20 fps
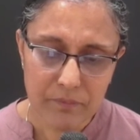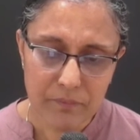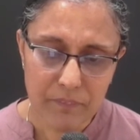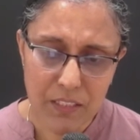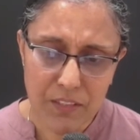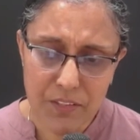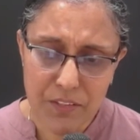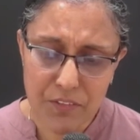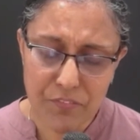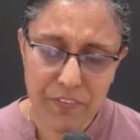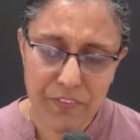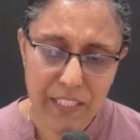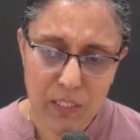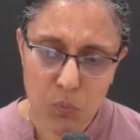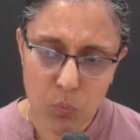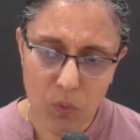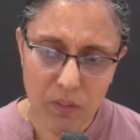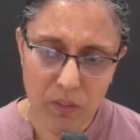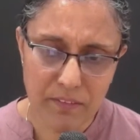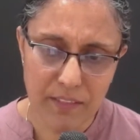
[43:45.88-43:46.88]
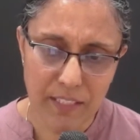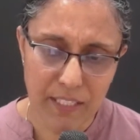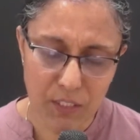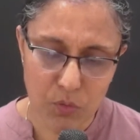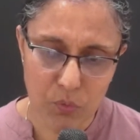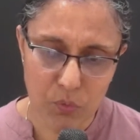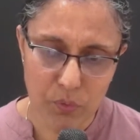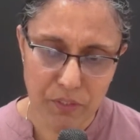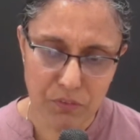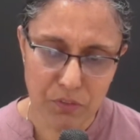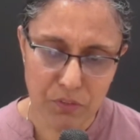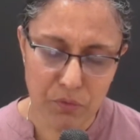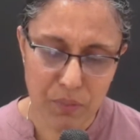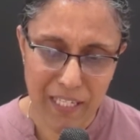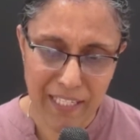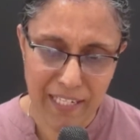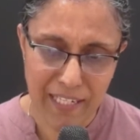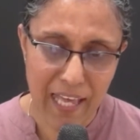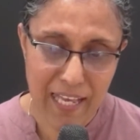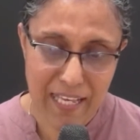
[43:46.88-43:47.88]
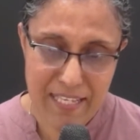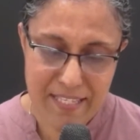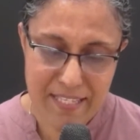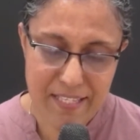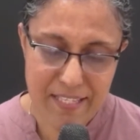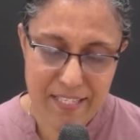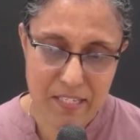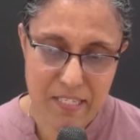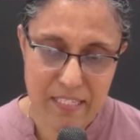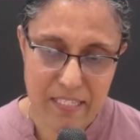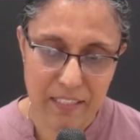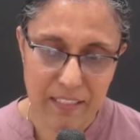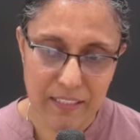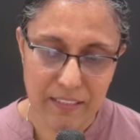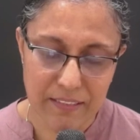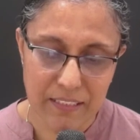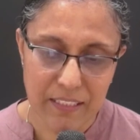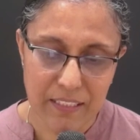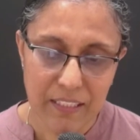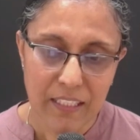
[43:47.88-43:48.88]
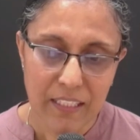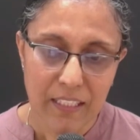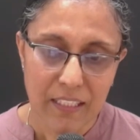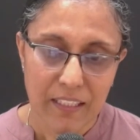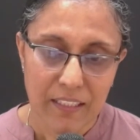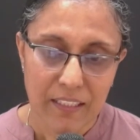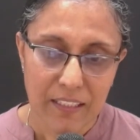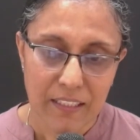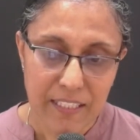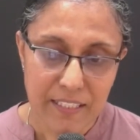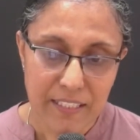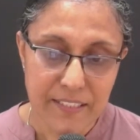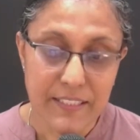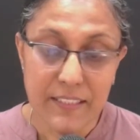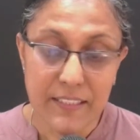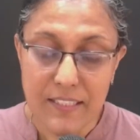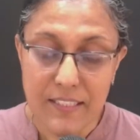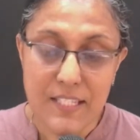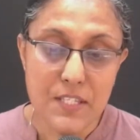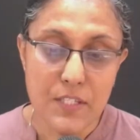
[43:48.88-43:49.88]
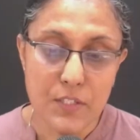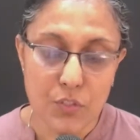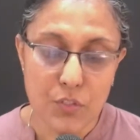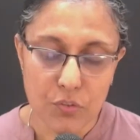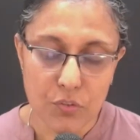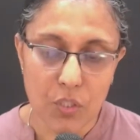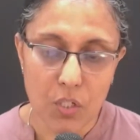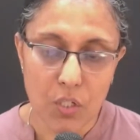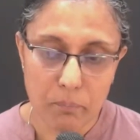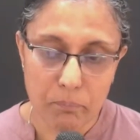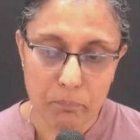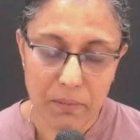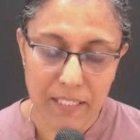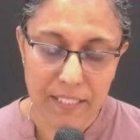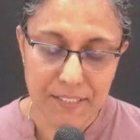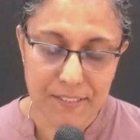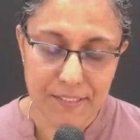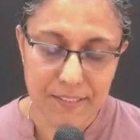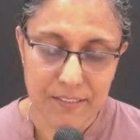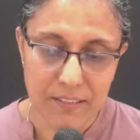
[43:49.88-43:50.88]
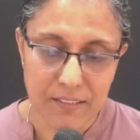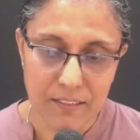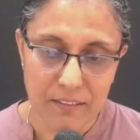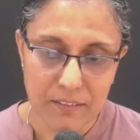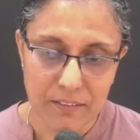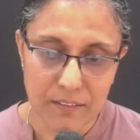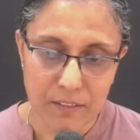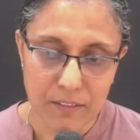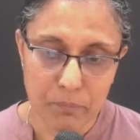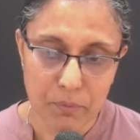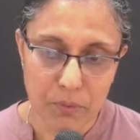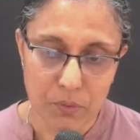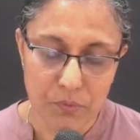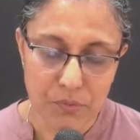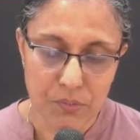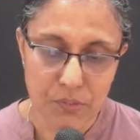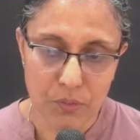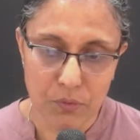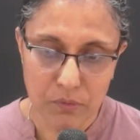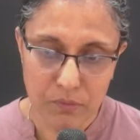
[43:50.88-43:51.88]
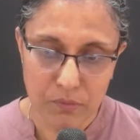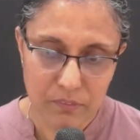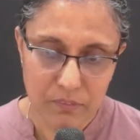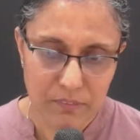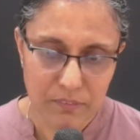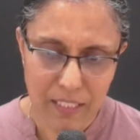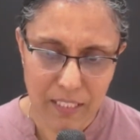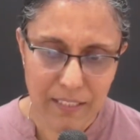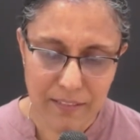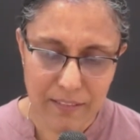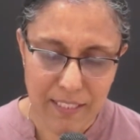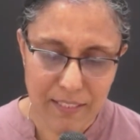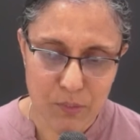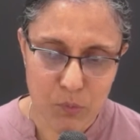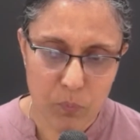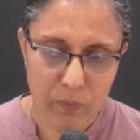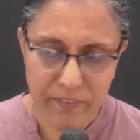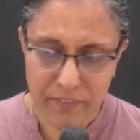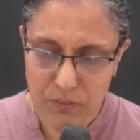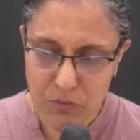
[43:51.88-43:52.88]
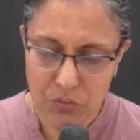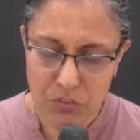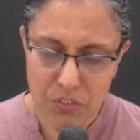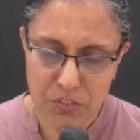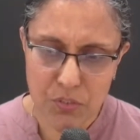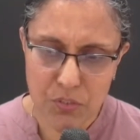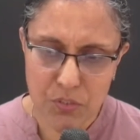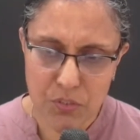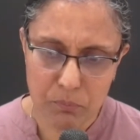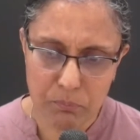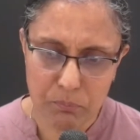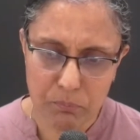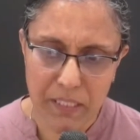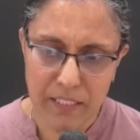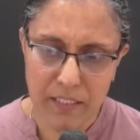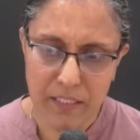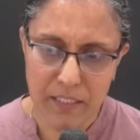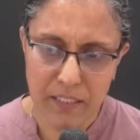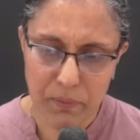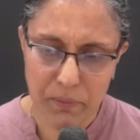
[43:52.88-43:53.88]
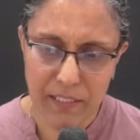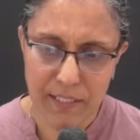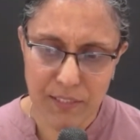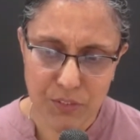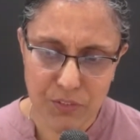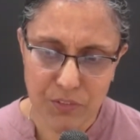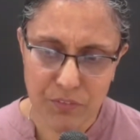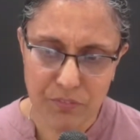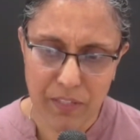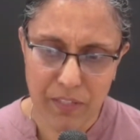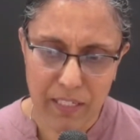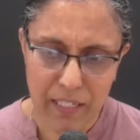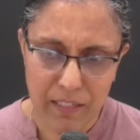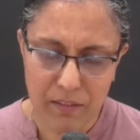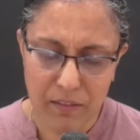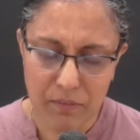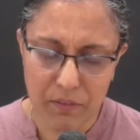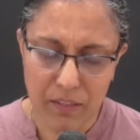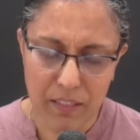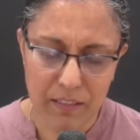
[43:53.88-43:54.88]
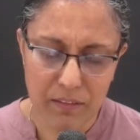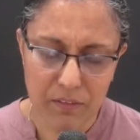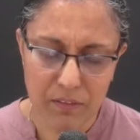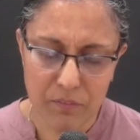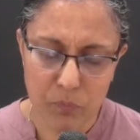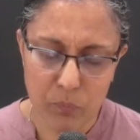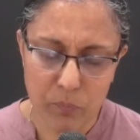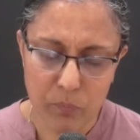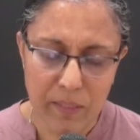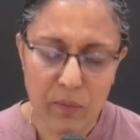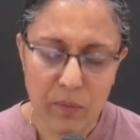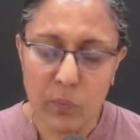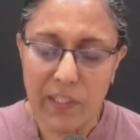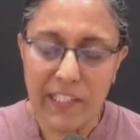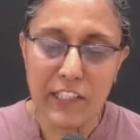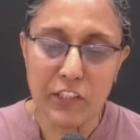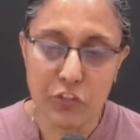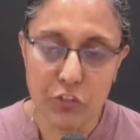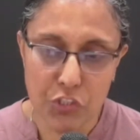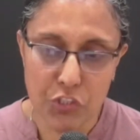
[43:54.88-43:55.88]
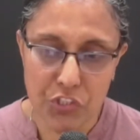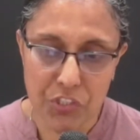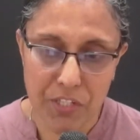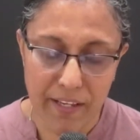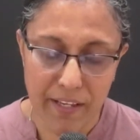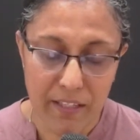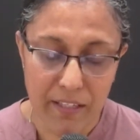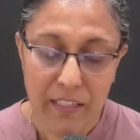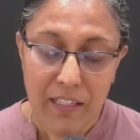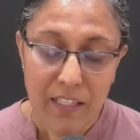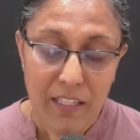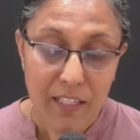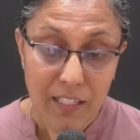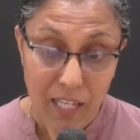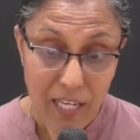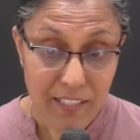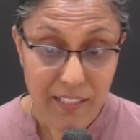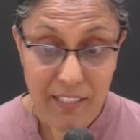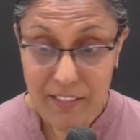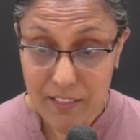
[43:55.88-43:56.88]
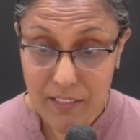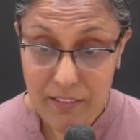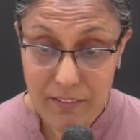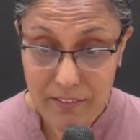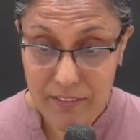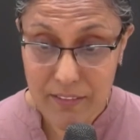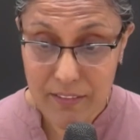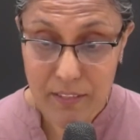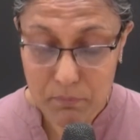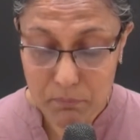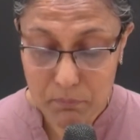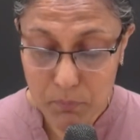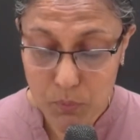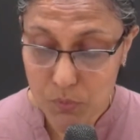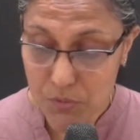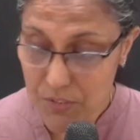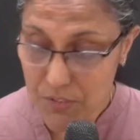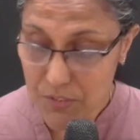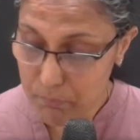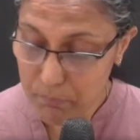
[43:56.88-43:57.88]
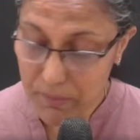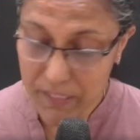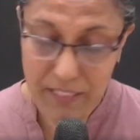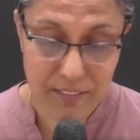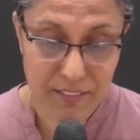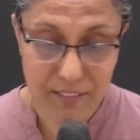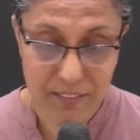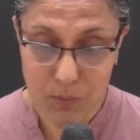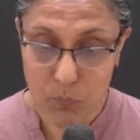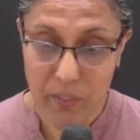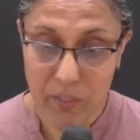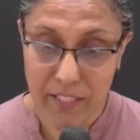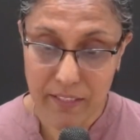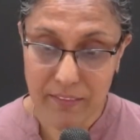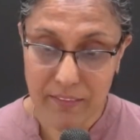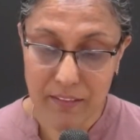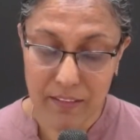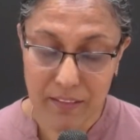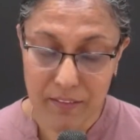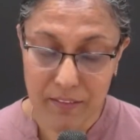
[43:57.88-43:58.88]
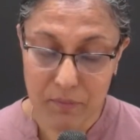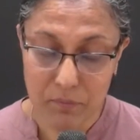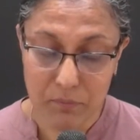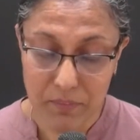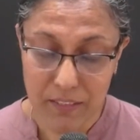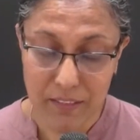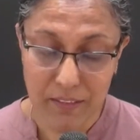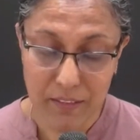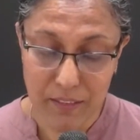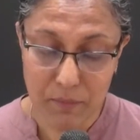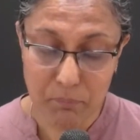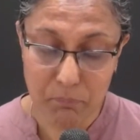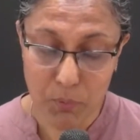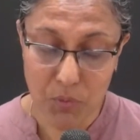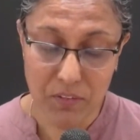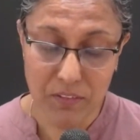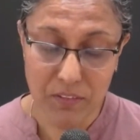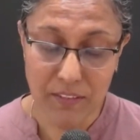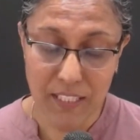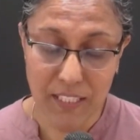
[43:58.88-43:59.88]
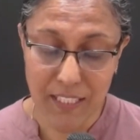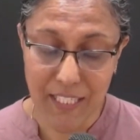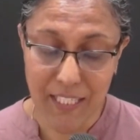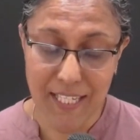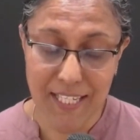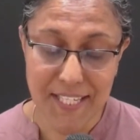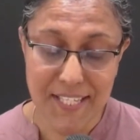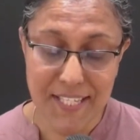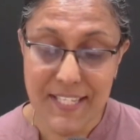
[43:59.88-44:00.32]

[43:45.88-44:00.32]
reveal what they're going through, and as a result, it turns into complex uh, abuse. So that that's one thing. Just to be in a place of uh, being willing to share. I think the third most biggest aware, um, uh, important thing is